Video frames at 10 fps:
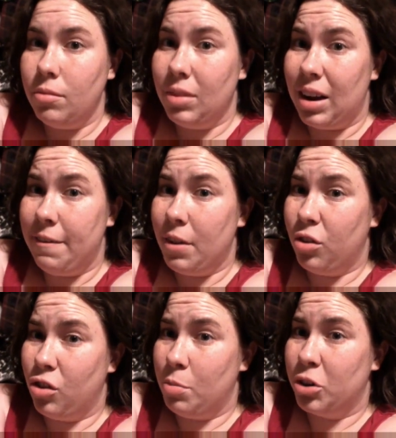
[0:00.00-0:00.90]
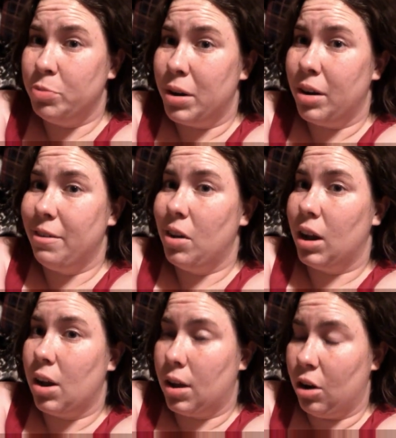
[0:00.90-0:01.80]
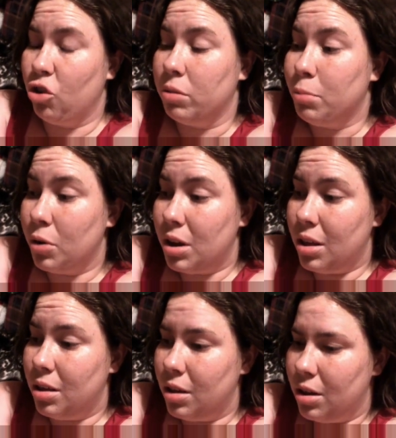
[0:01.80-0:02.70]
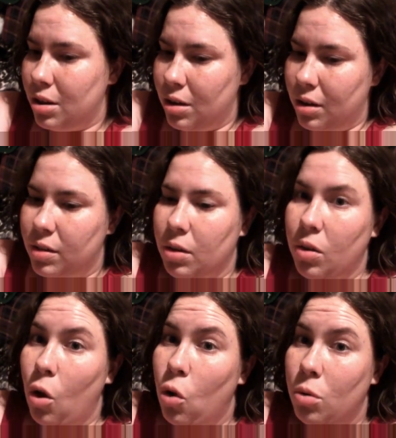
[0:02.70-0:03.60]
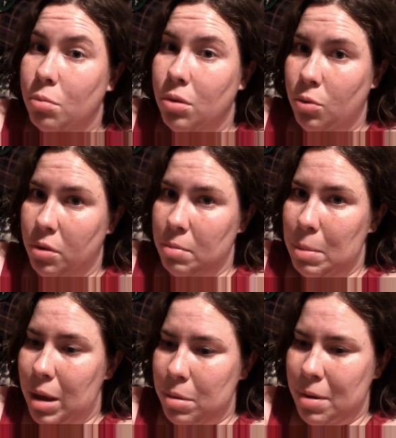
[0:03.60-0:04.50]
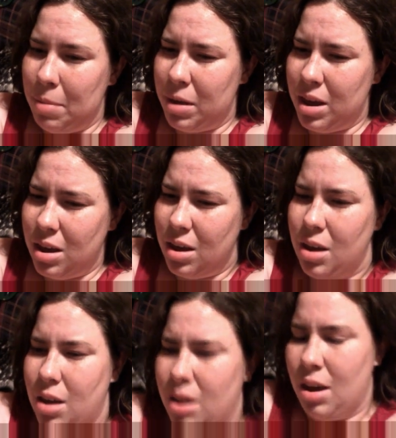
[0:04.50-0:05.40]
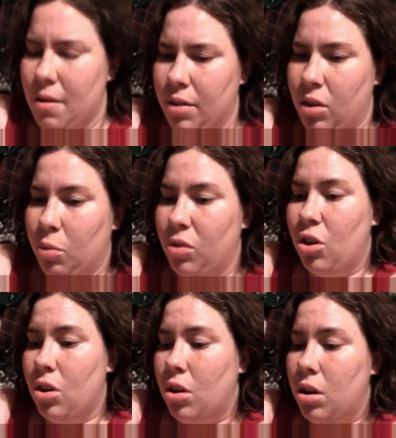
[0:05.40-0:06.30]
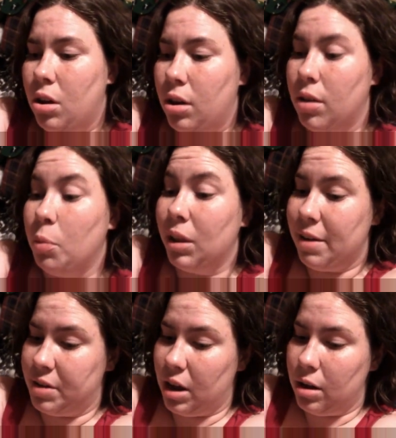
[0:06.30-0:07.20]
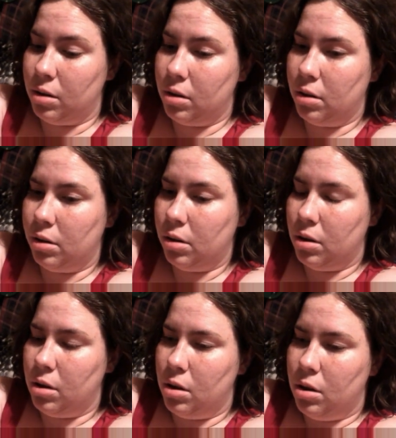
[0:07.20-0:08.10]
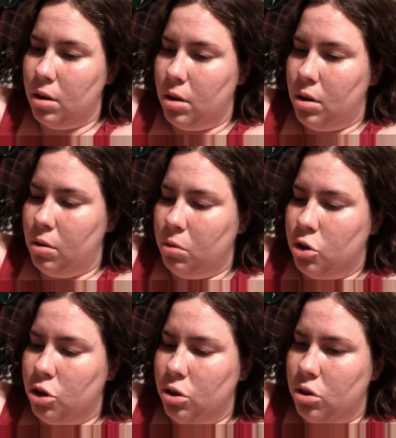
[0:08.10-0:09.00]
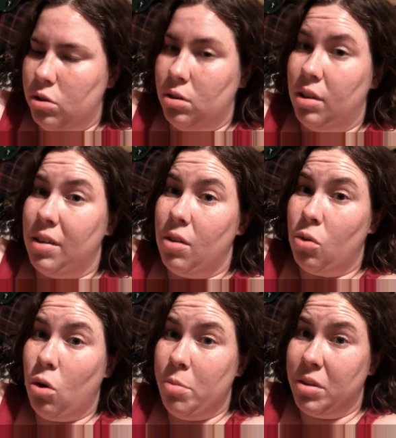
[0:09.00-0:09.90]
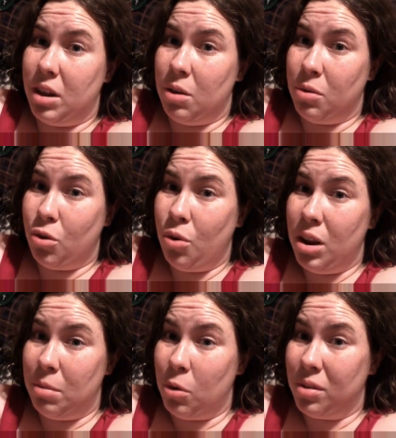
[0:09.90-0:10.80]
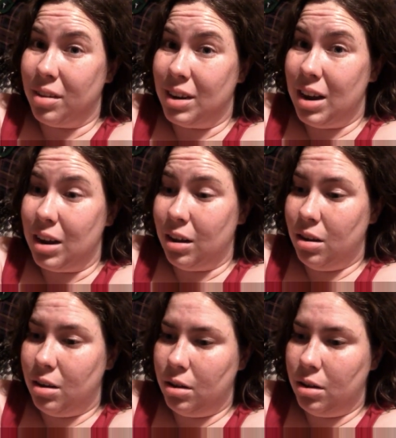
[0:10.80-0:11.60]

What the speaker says: And I felt so much better. I felt like I could actually breathe because I was home with my baby puppy. Everything was good. And then we left again. Which, this sounds horrible that he was crated most of the day.